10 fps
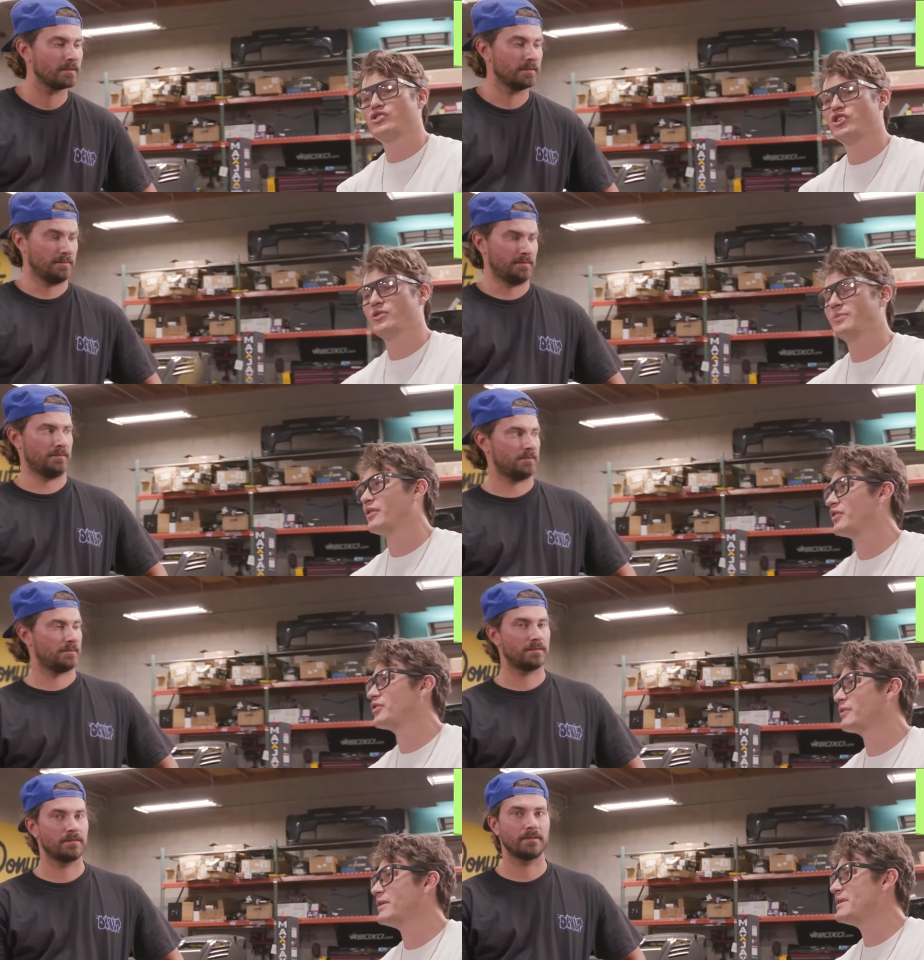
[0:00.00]
Speaker 1: Job,
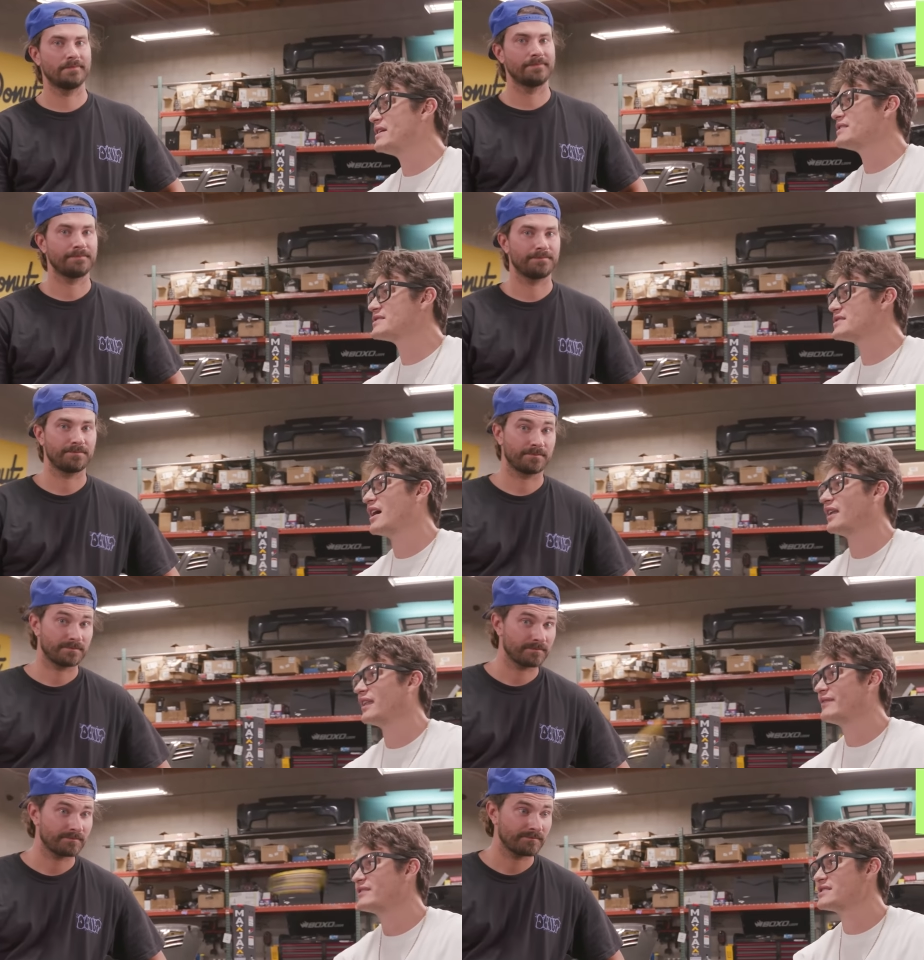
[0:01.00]
three minutes,
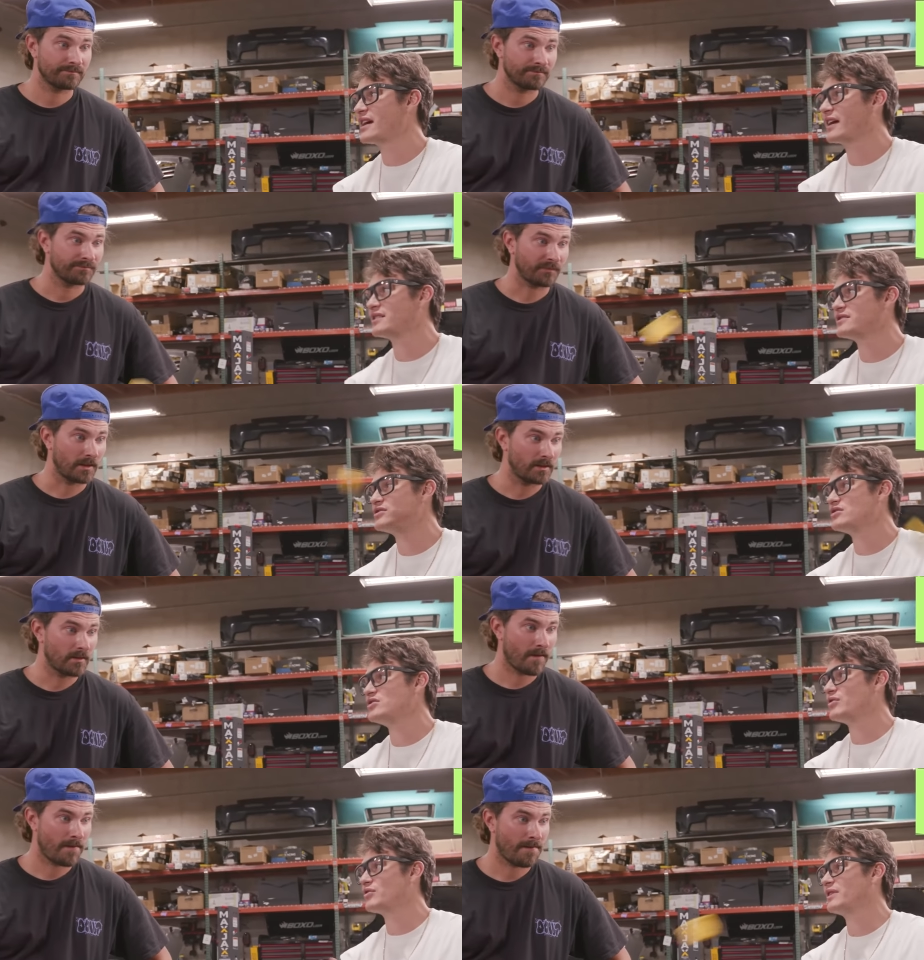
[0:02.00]
11 seconds to
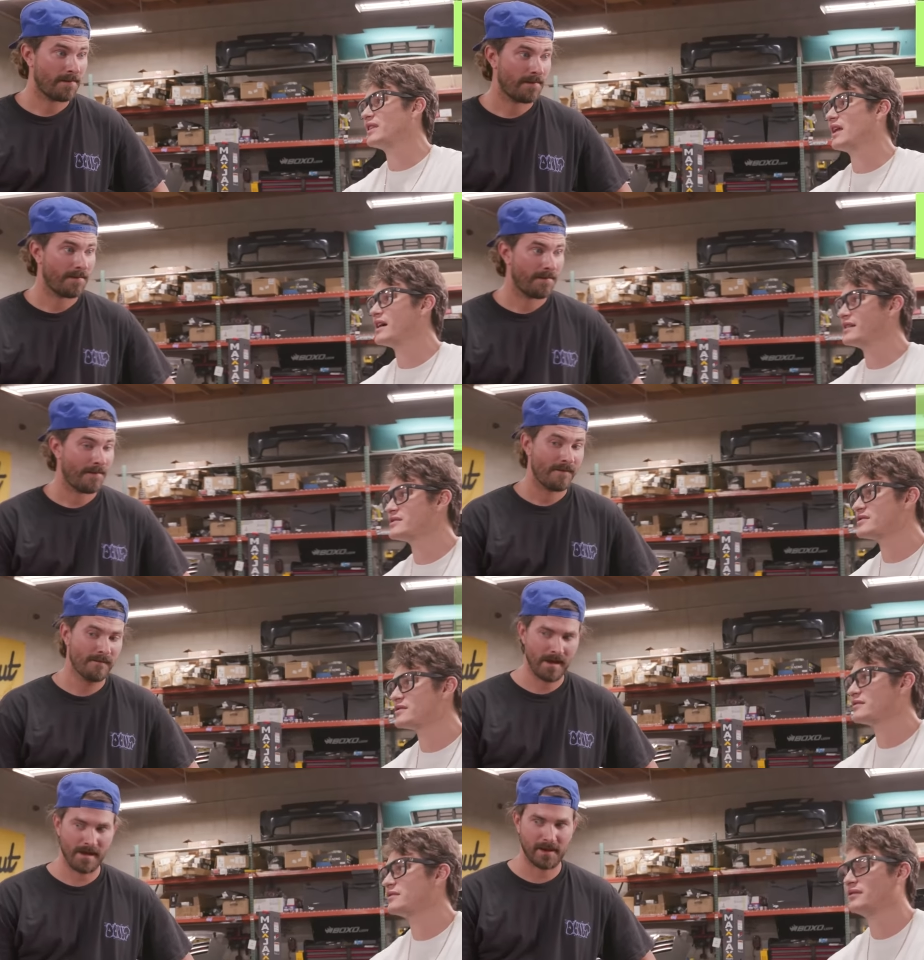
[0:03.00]
do three lines.
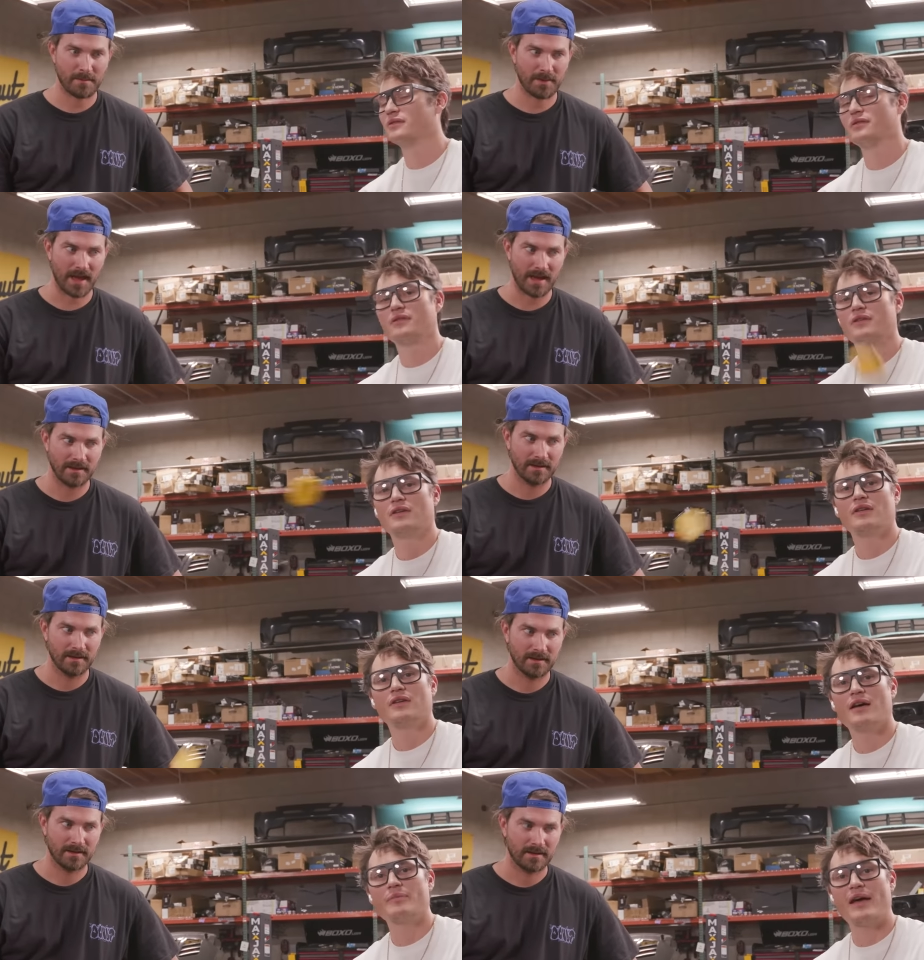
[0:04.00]
Hey, not bad.
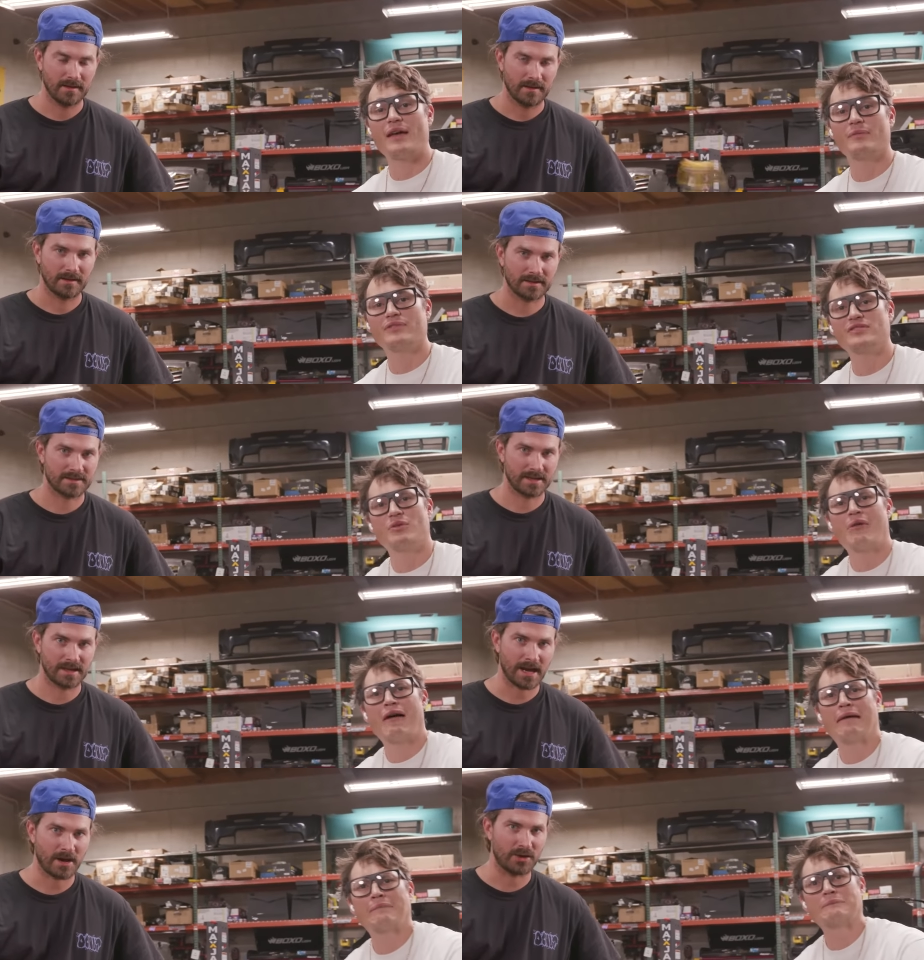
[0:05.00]
Not bad, but you Let's know see what?
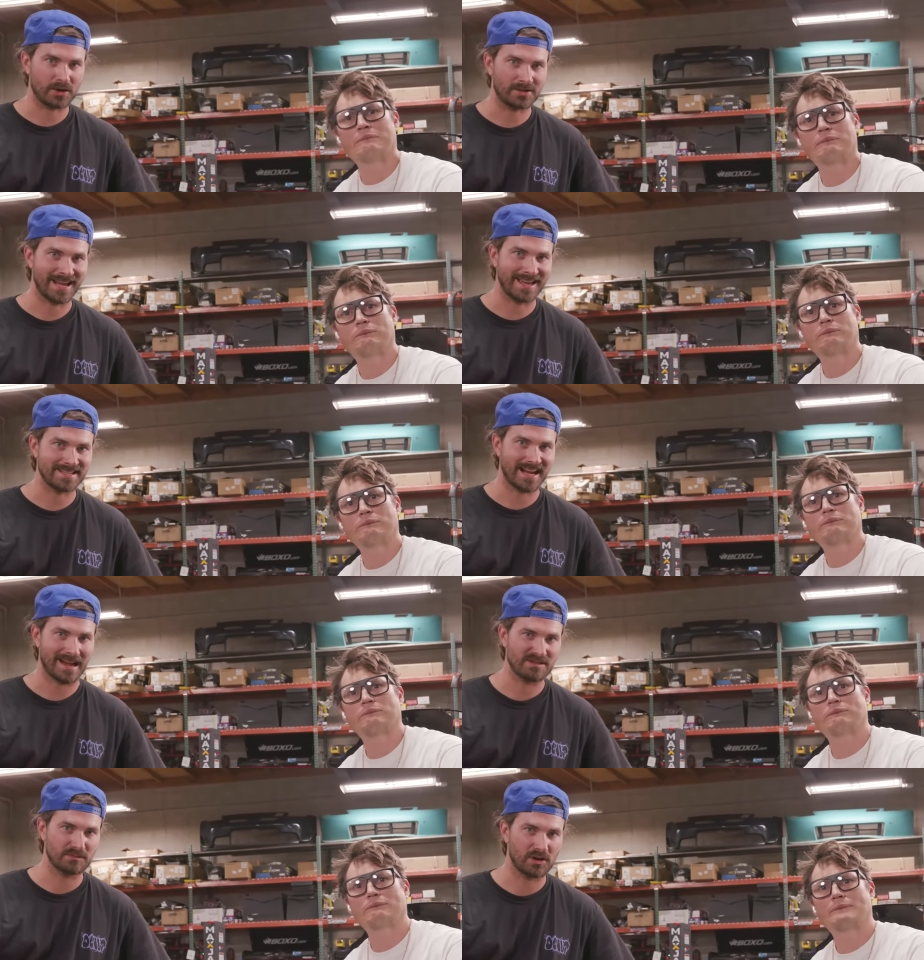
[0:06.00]
See how
Speaker 2: your 10
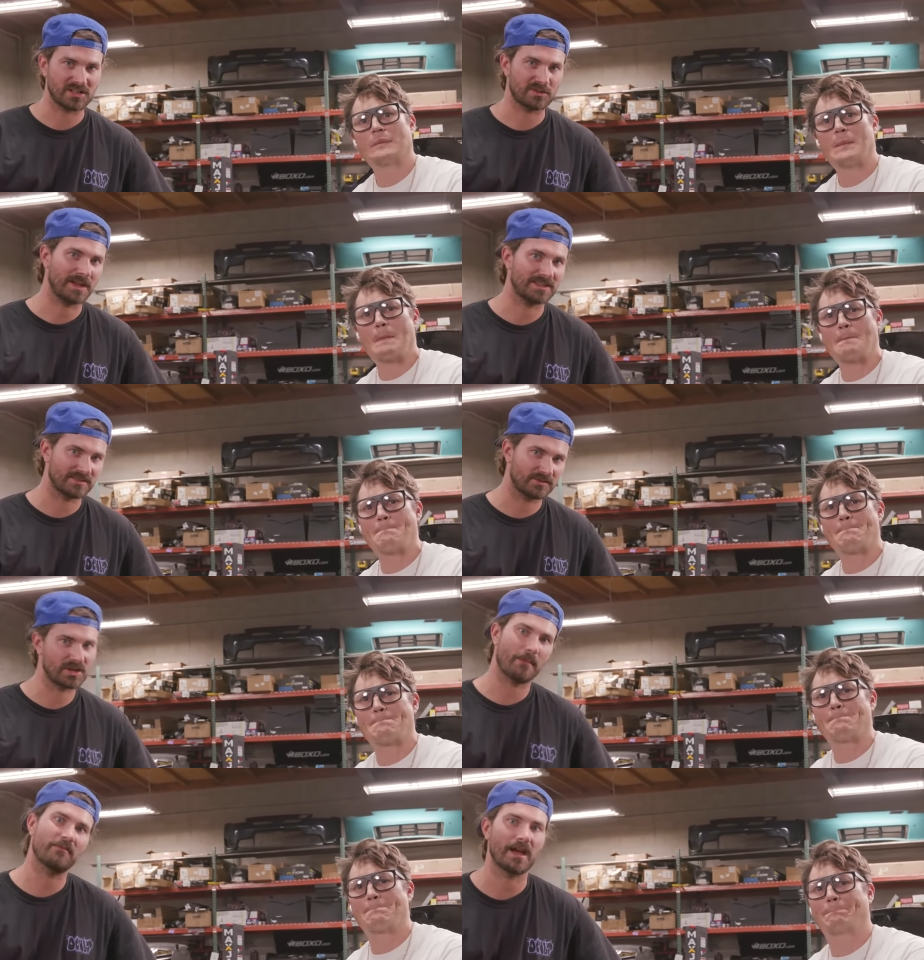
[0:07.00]
times more expensive
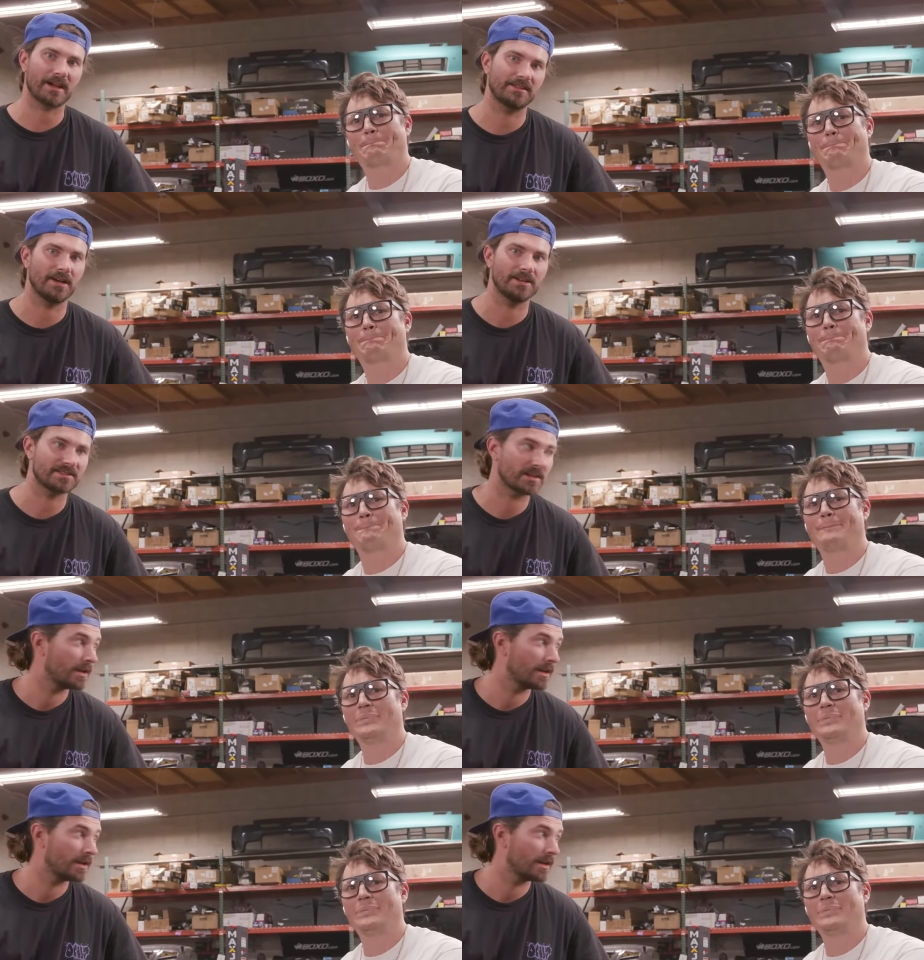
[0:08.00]
shop vac does.